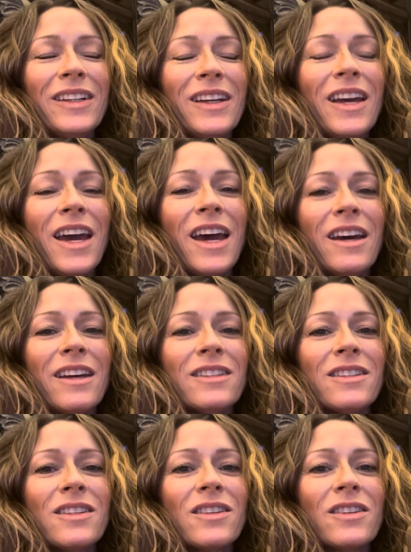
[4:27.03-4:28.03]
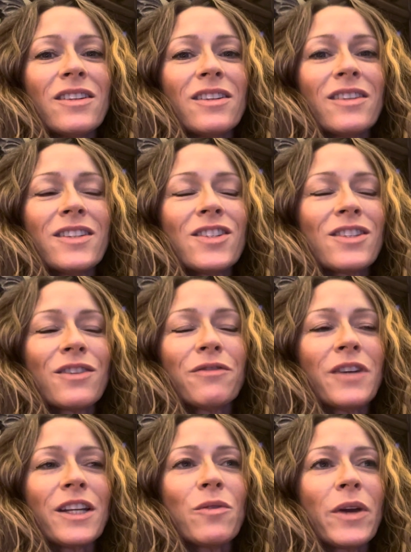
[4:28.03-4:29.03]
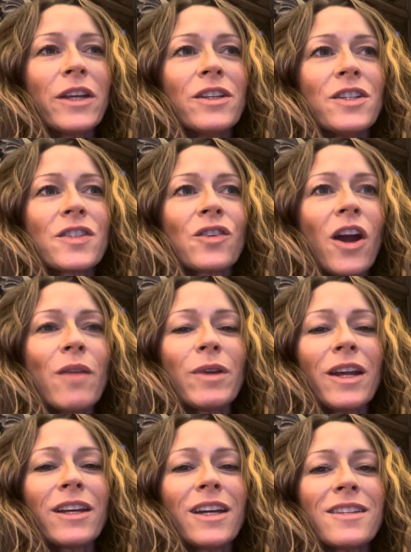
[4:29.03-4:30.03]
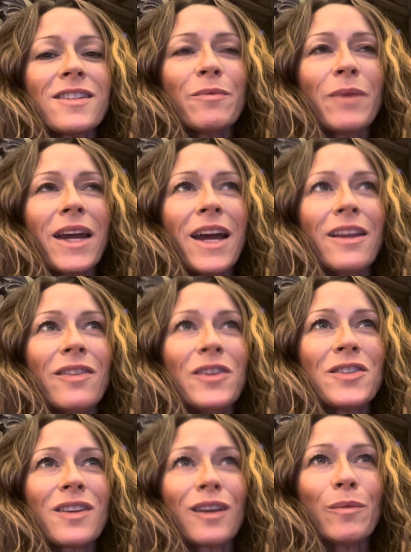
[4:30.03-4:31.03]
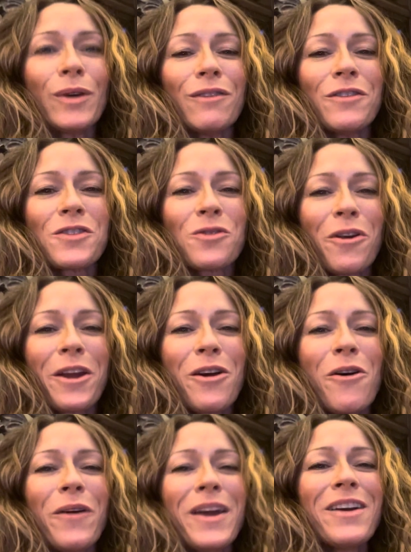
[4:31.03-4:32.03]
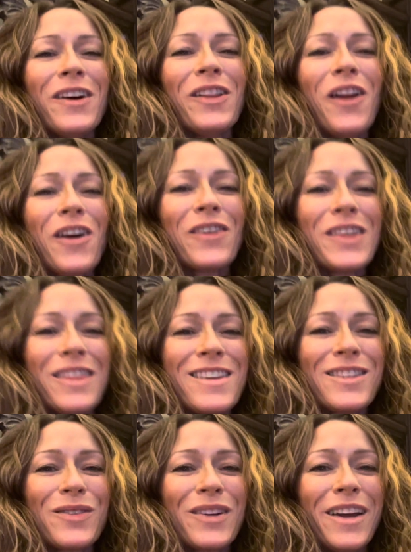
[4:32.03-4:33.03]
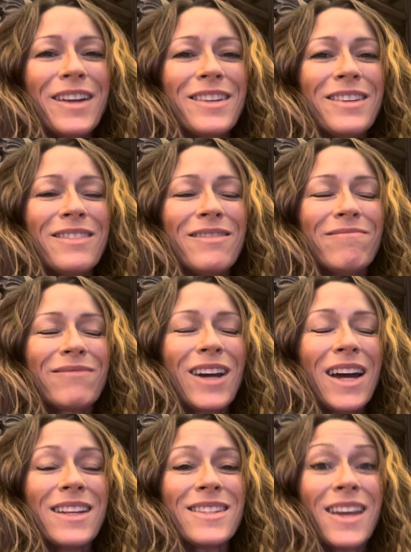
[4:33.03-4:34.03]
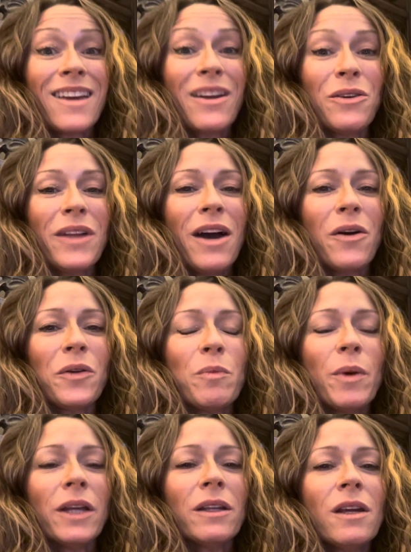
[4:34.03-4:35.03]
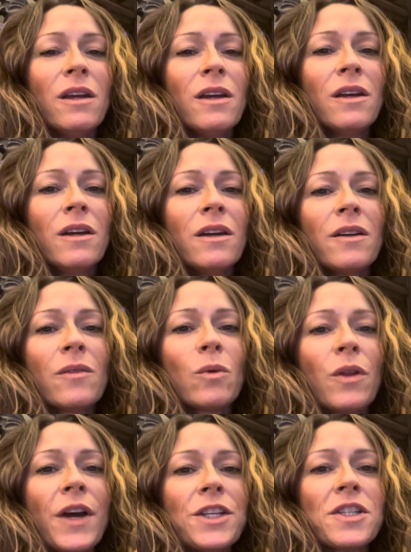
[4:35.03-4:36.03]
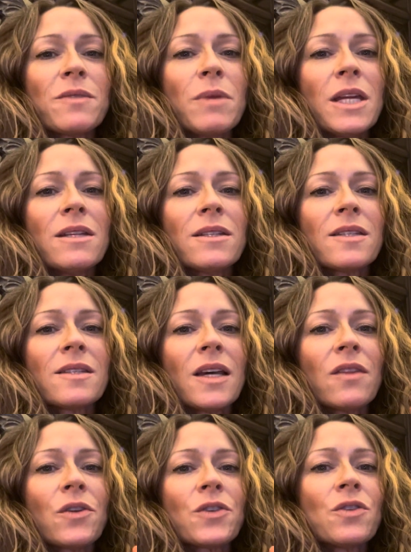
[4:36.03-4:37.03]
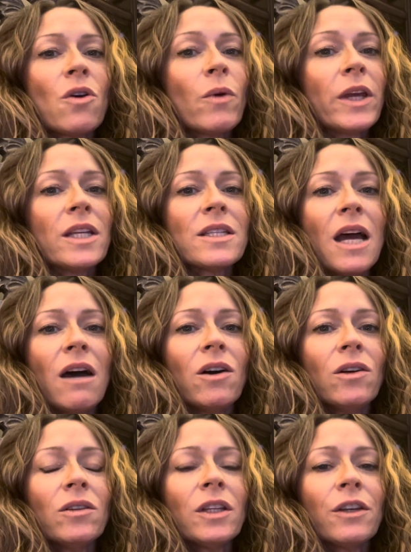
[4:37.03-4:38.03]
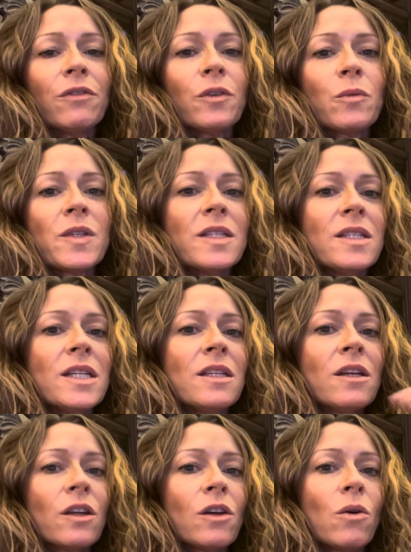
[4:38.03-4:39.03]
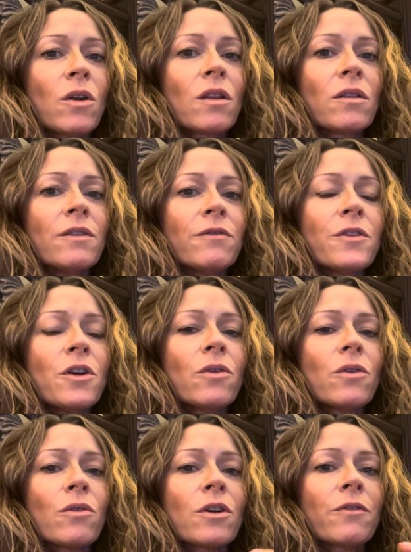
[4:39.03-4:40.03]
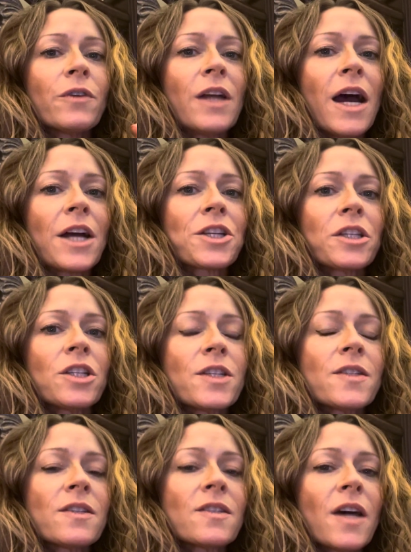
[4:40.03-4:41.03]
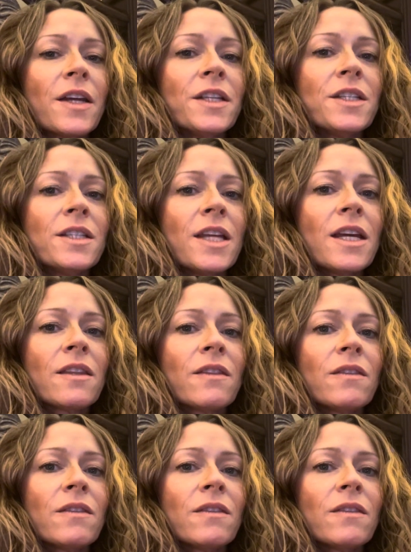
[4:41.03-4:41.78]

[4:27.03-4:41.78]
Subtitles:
And it's just a funny way to describe it, I guess. In my head, there's like a bit of a story going along with this when I kind of say it out loud. But what that just means is that there's no way to tell if it was indeed going to go to the lymph node or if it actually just decided to take